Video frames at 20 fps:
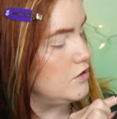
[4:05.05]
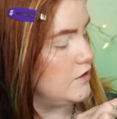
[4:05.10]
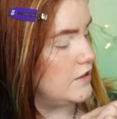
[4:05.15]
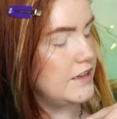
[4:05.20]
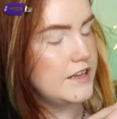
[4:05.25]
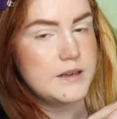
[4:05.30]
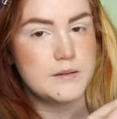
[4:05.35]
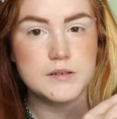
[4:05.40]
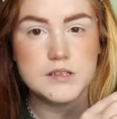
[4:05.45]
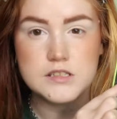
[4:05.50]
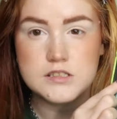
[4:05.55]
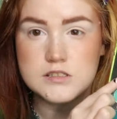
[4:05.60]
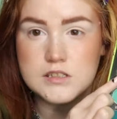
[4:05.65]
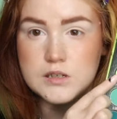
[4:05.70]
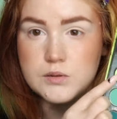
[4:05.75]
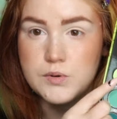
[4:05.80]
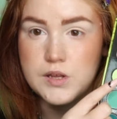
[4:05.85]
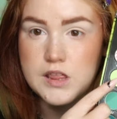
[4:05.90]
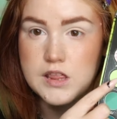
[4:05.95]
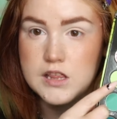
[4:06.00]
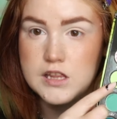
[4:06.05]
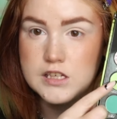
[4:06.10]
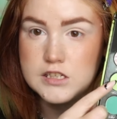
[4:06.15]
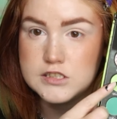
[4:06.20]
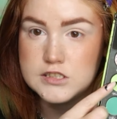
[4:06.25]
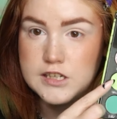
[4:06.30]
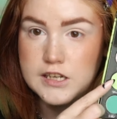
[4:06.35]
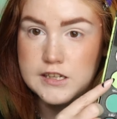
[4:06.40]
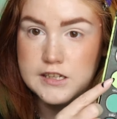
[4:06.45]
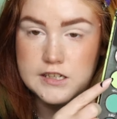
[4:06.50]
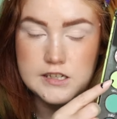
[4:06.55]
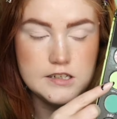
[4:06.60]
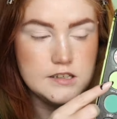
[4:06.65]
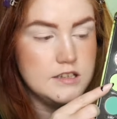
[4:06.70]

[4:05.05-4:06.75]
I think I'm going to start with this shade here.